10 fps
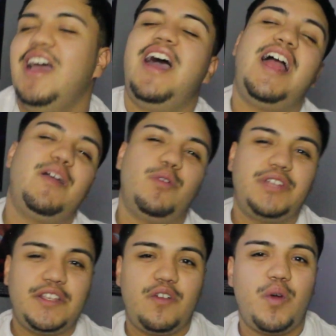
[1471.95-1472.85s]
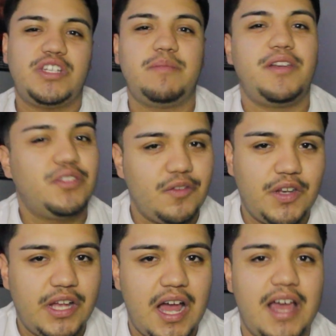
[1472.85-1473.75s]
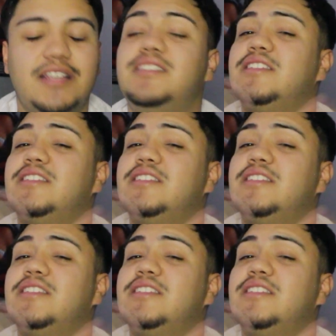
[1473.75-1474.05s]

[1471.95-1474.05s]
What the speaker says: Alright, well, thanks for watching my YouTube video, guys.